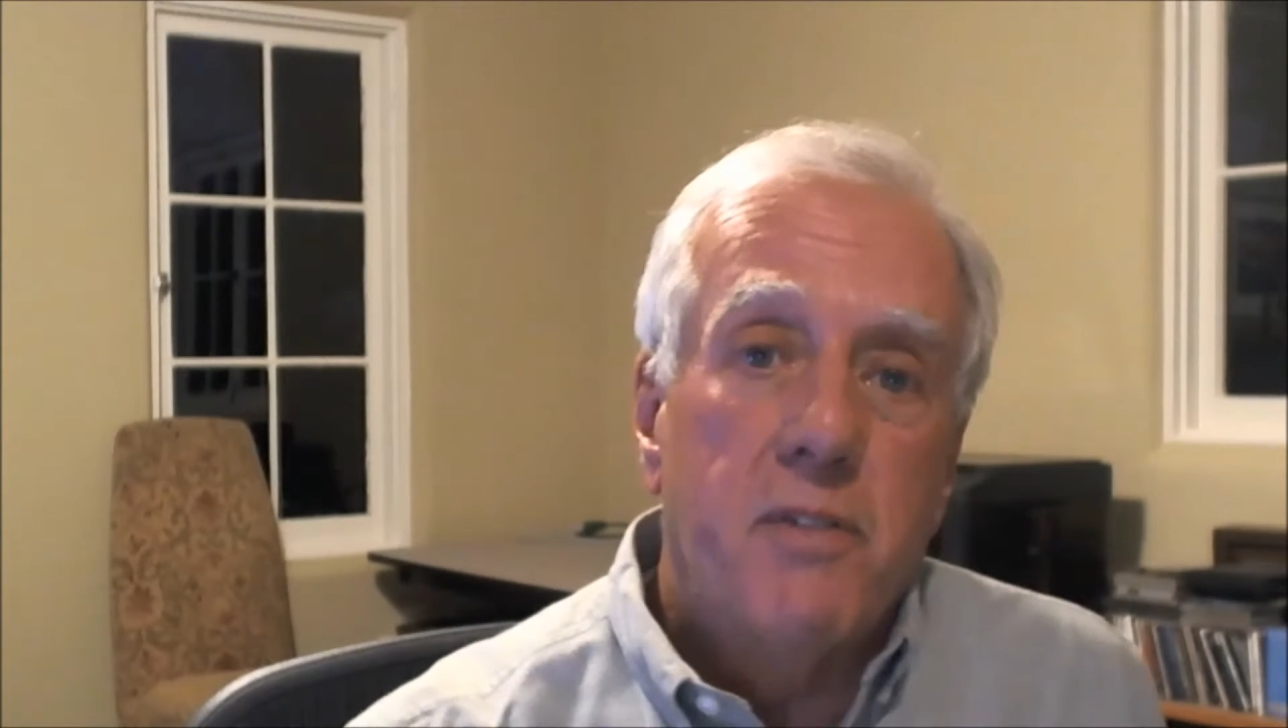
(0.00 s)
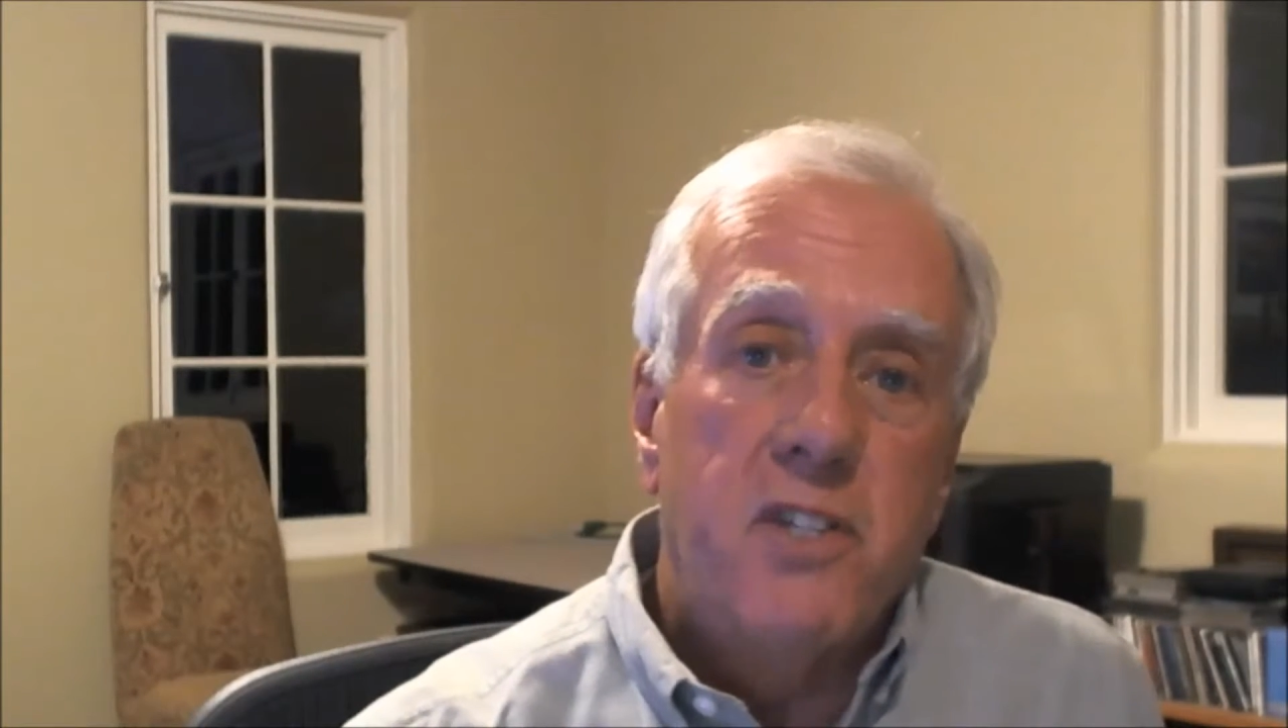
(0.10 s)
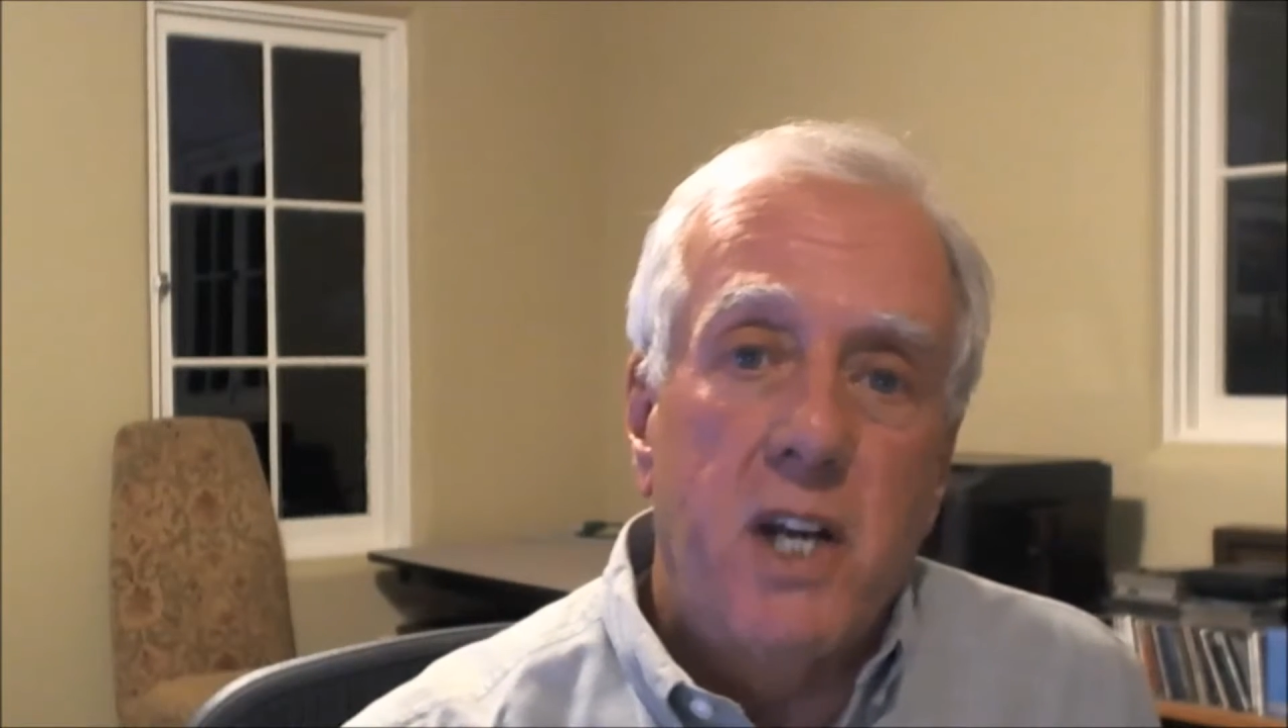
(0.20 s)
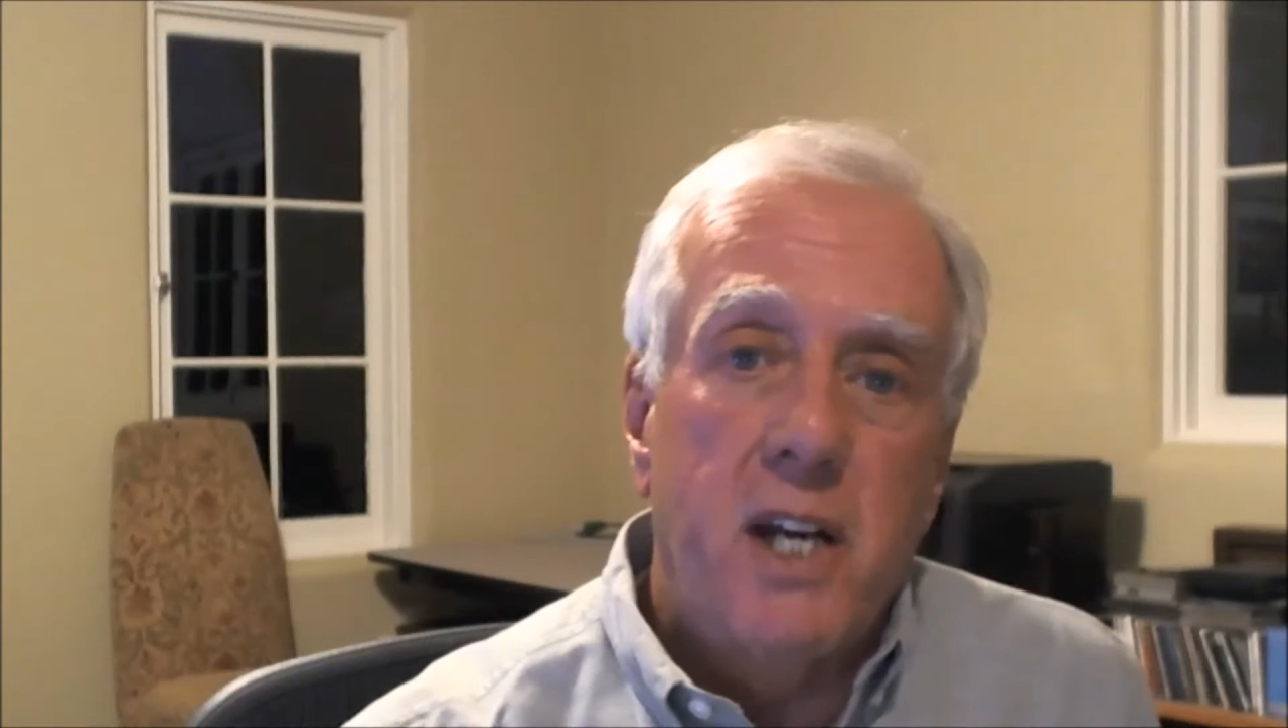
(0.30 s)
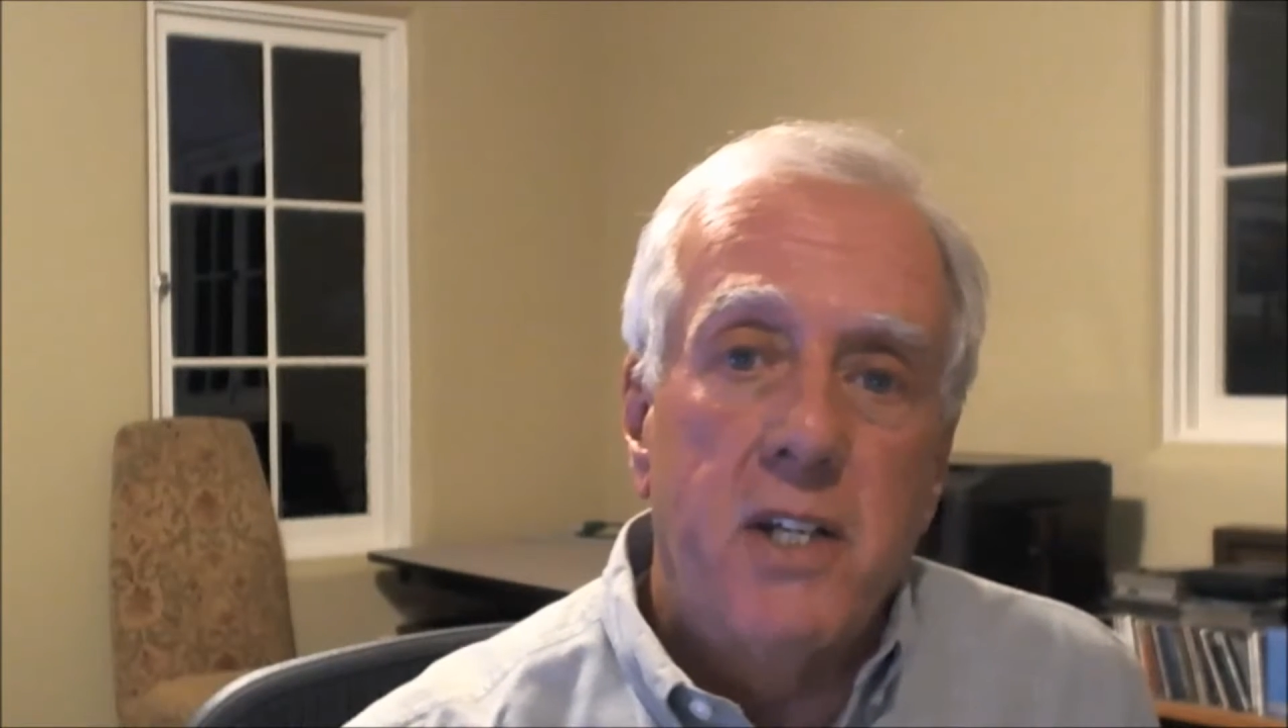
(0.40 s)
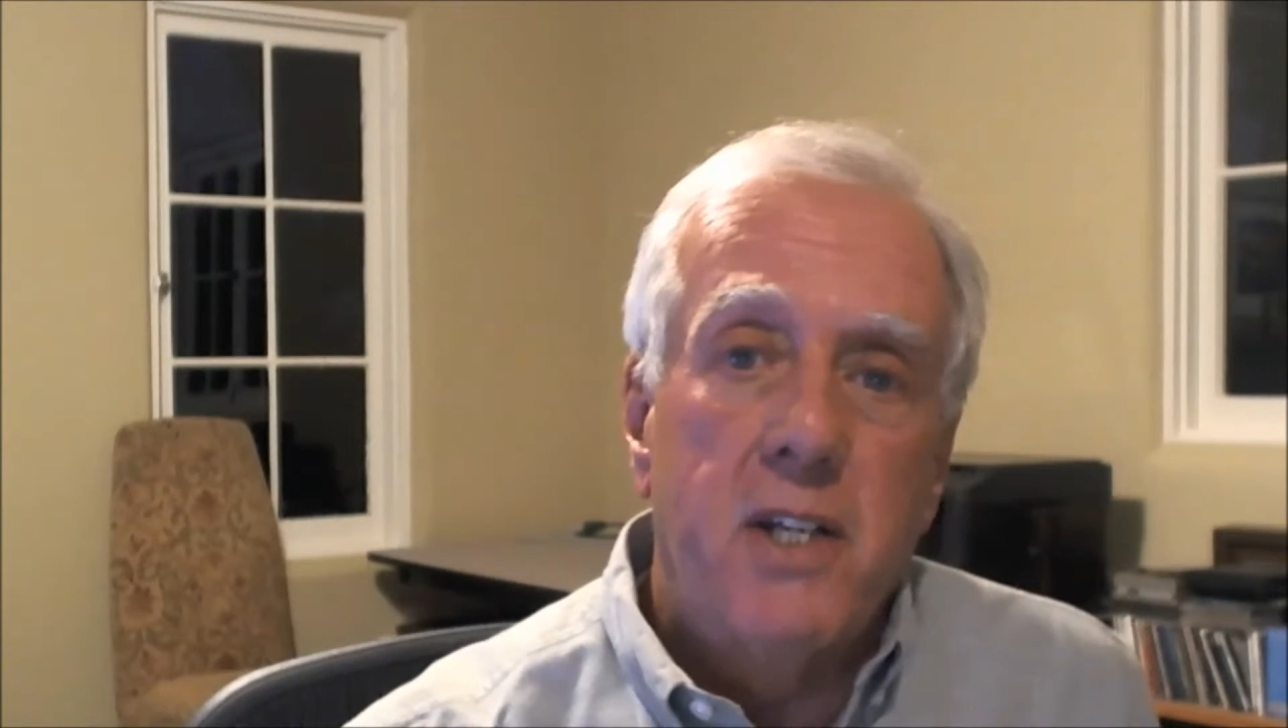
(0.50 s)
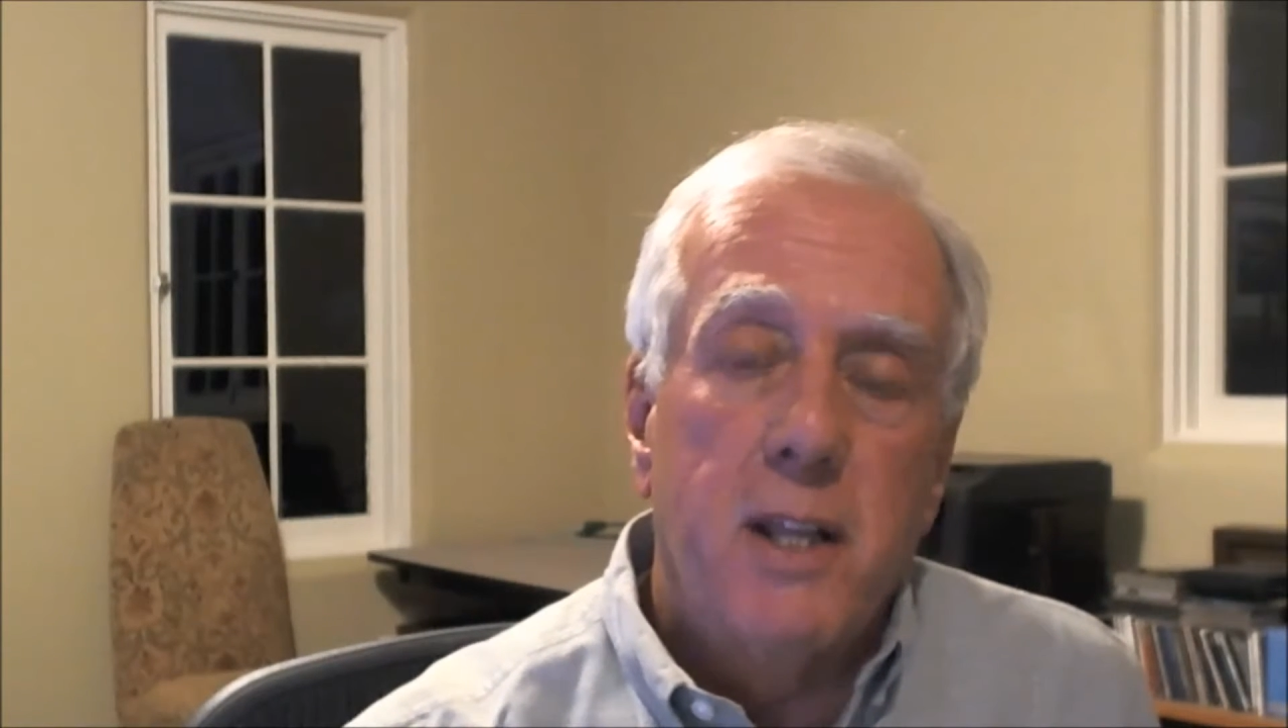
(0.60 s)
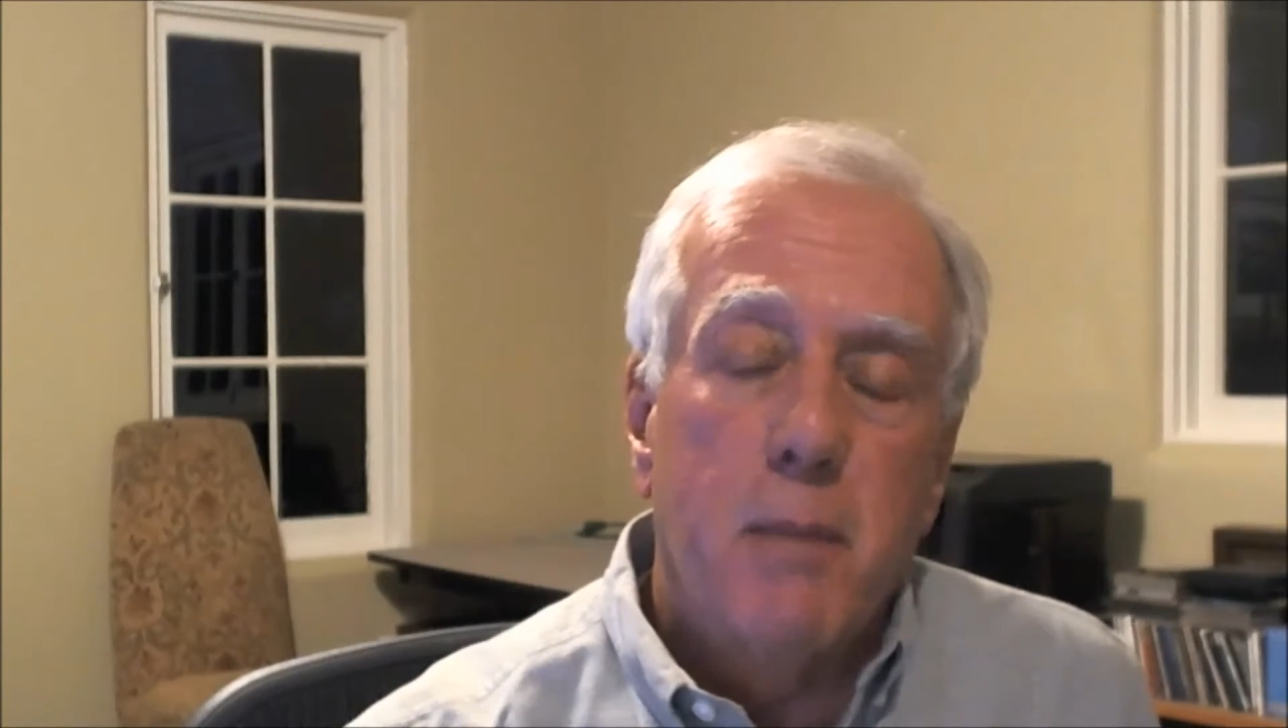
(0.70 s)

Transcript: change in the